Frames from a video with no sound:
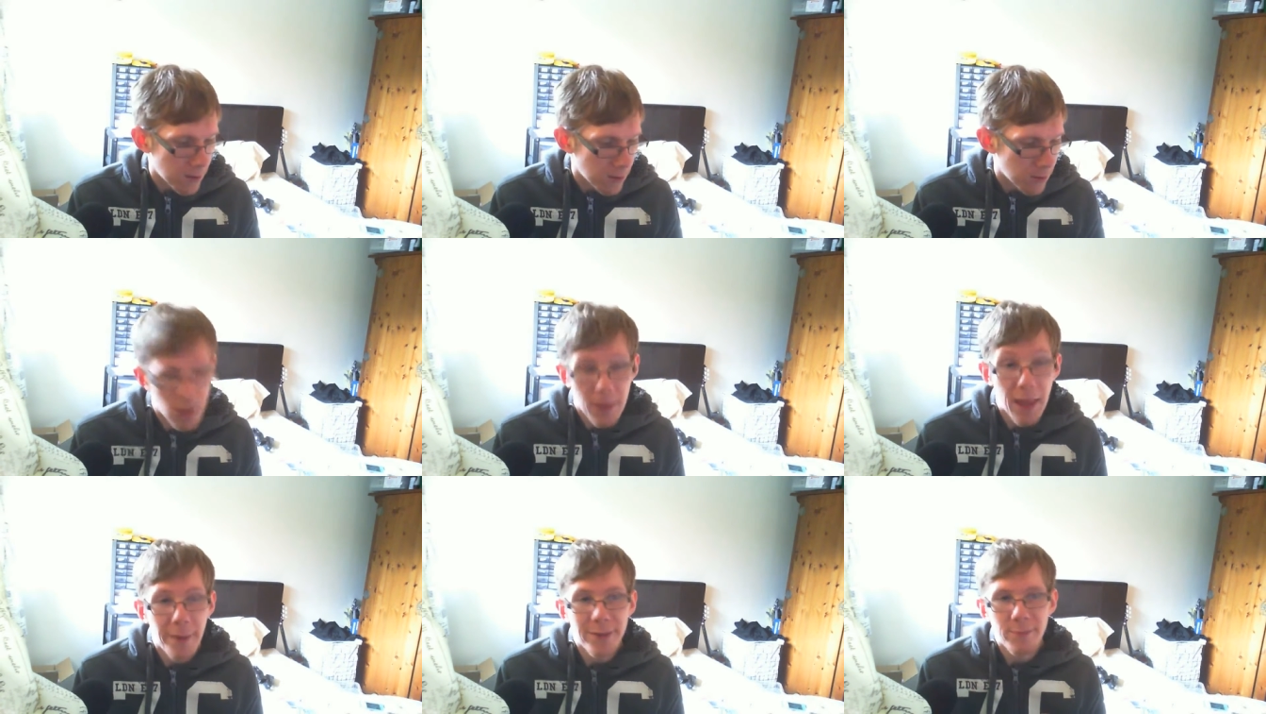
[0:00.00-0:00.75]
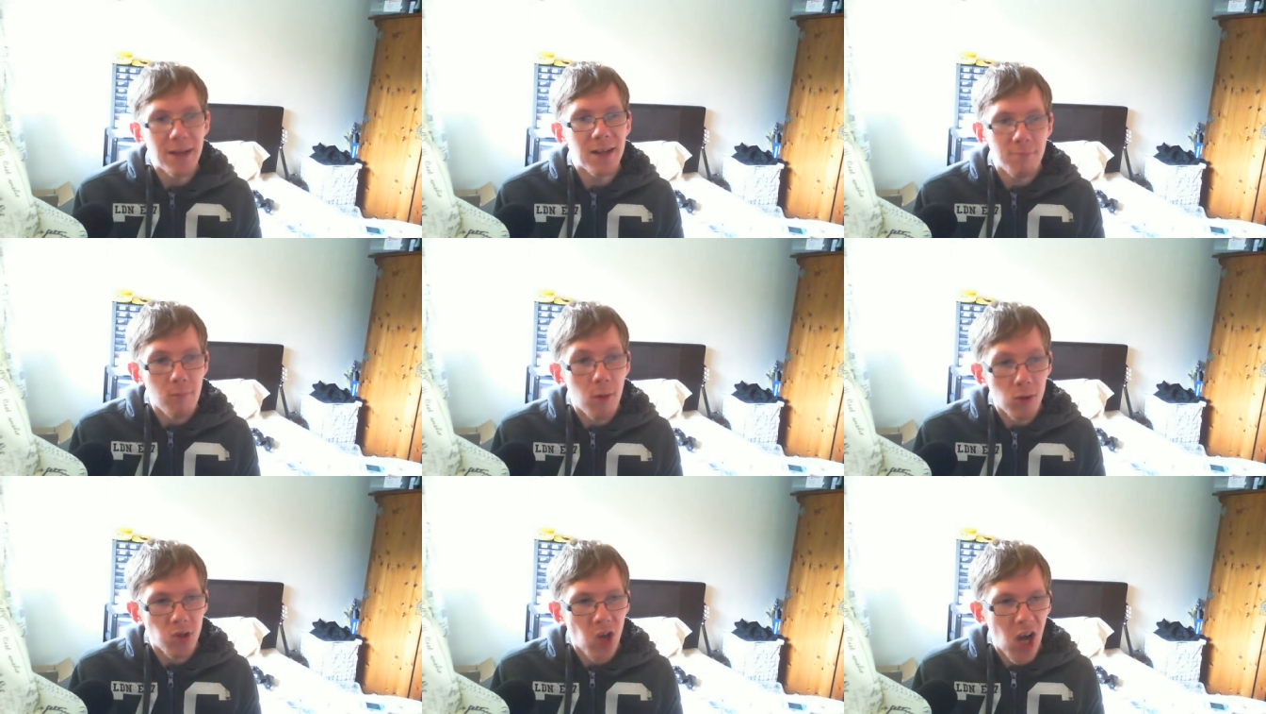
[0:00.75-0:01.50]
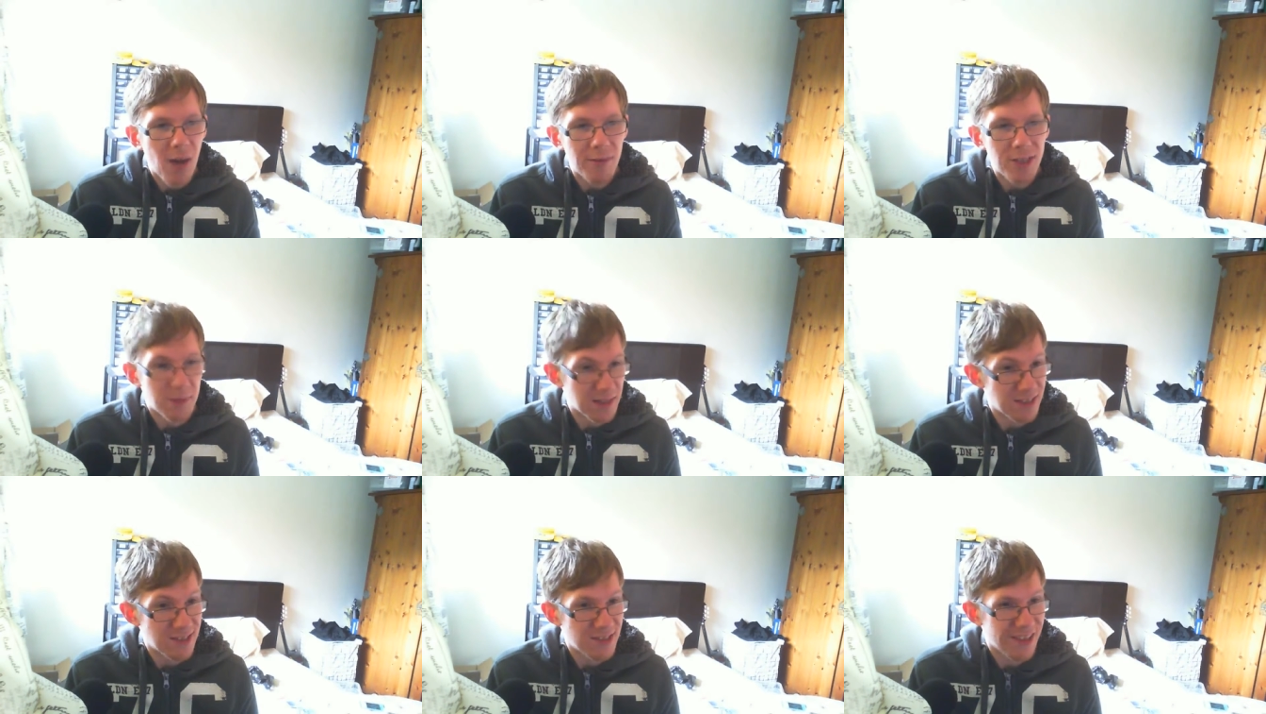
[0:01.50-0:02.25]
Now, I'm spending much time on this because
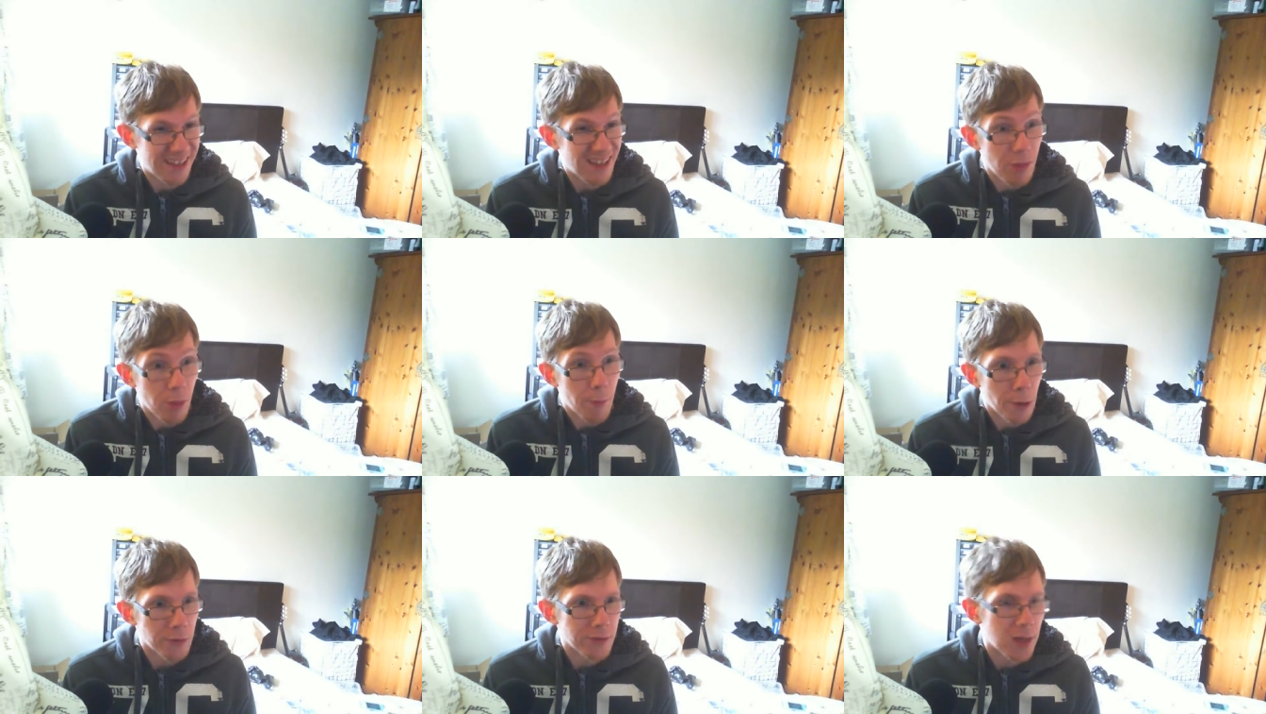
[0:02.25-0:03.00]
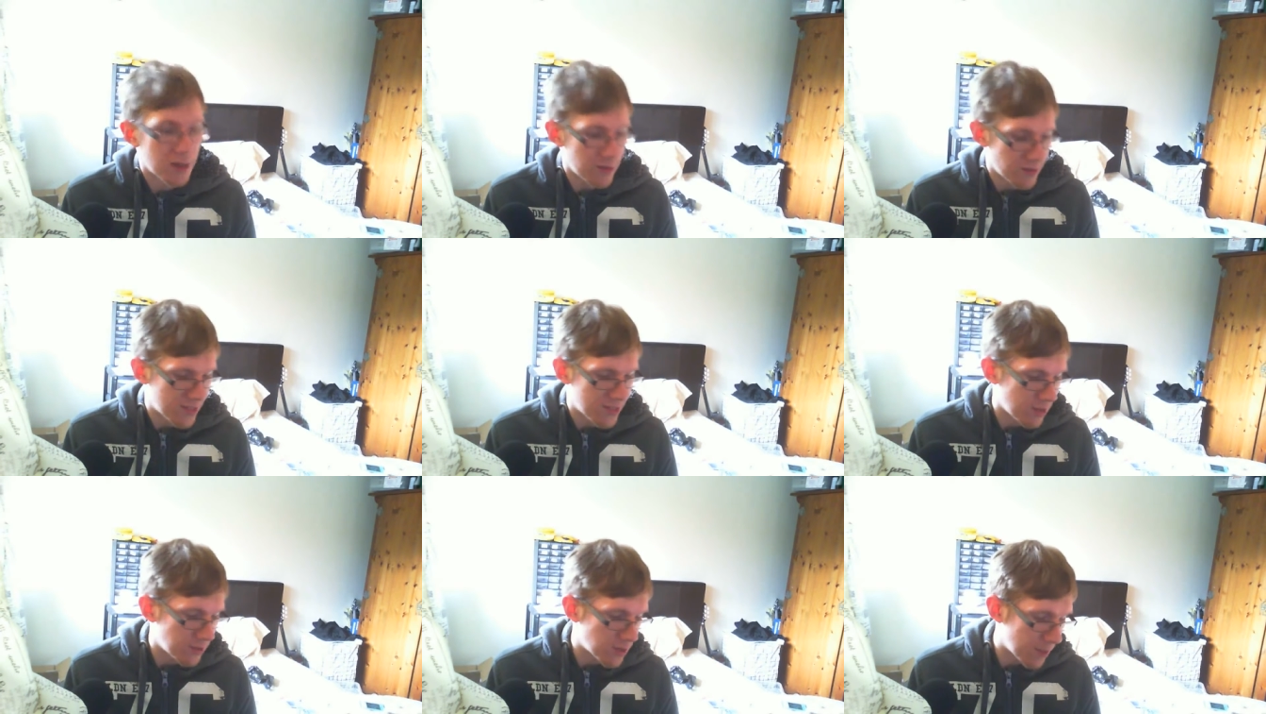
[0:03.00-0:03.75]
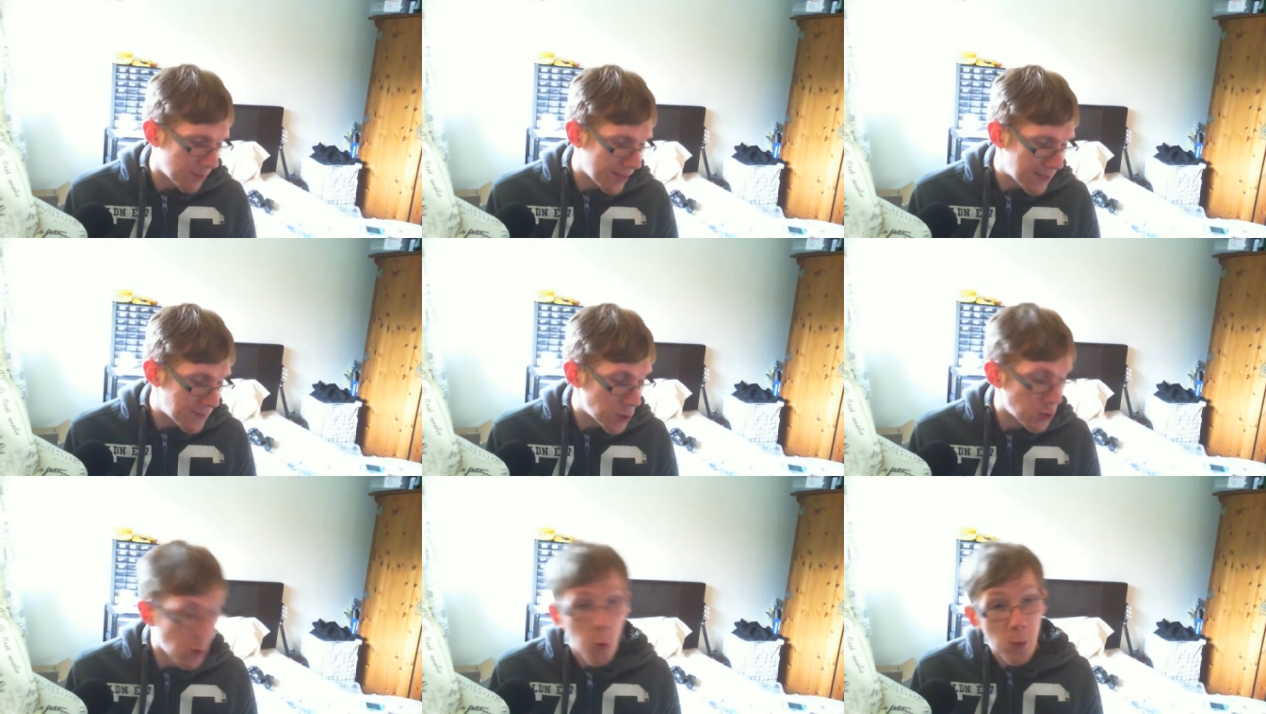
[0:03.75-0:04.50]
it's like the poster card of the set, which I believe you
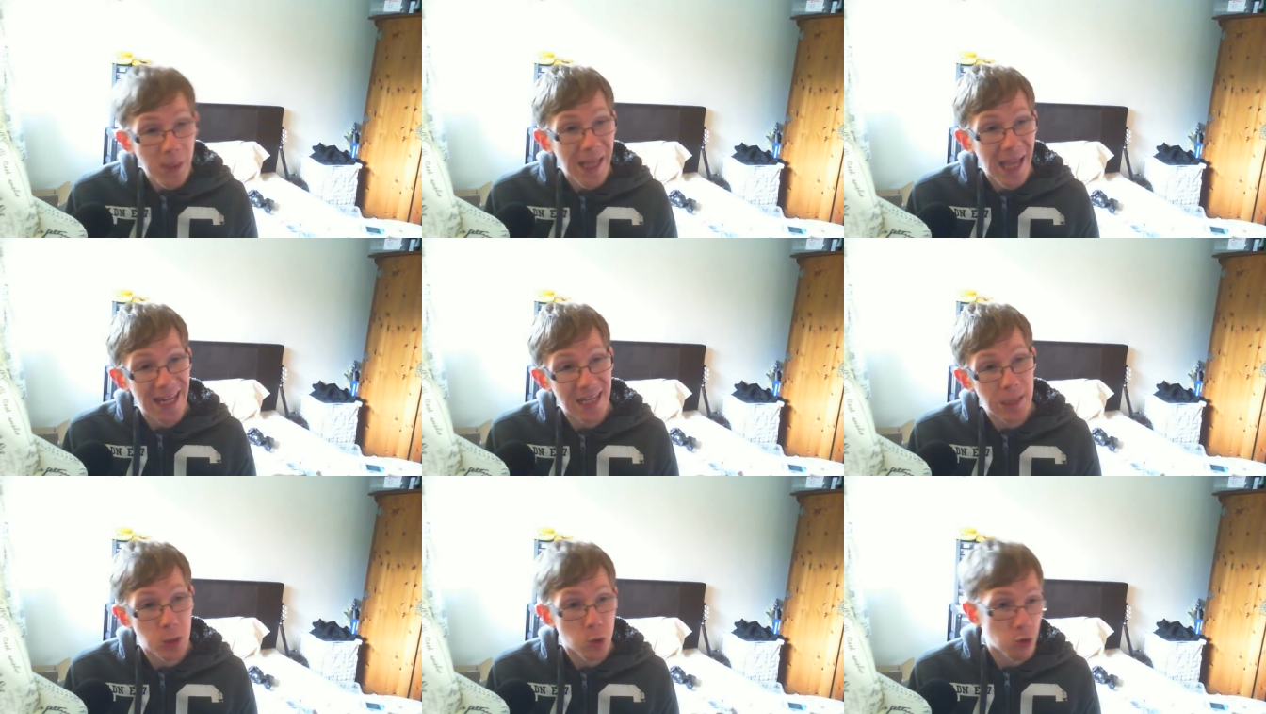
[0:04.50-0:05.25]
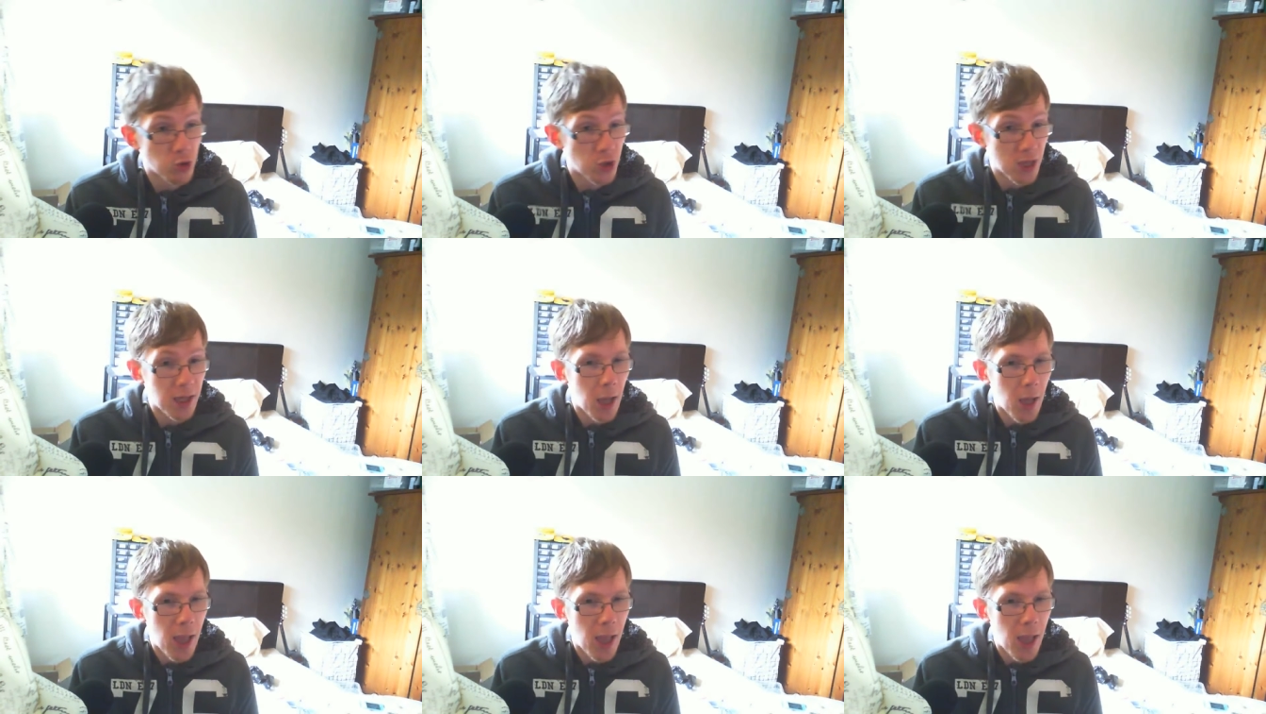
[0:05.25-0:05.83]
can only get in the structure deck,